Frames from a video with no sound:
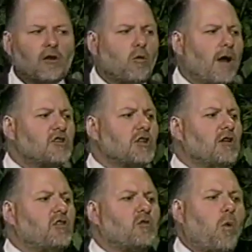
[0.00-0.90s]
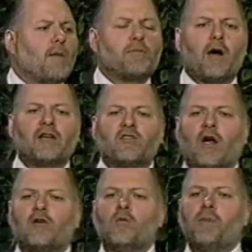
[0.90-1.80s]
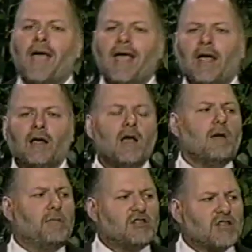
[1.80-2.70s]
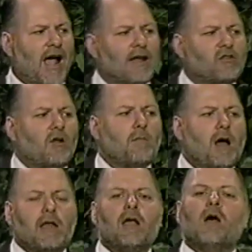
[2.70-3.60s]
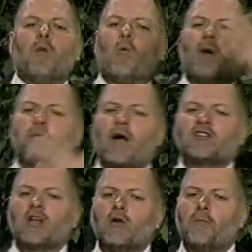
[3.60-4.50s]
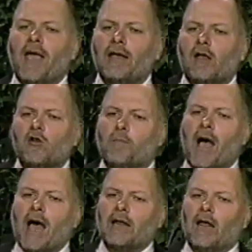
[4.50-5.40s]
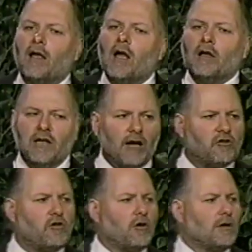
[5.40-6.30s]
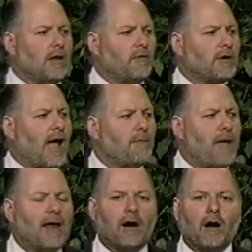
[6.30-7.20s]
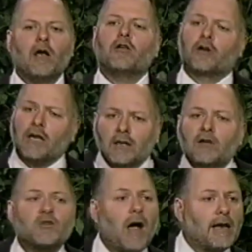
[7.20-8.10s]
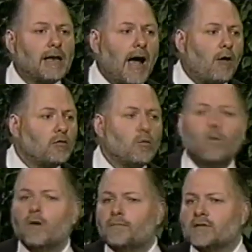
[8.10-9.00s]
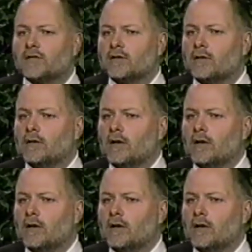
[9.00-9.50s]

The question is what price are you paying besides the money, but what price are you paying in your body? Yes, your liver got better. Your kidneys rotted out. Whoops.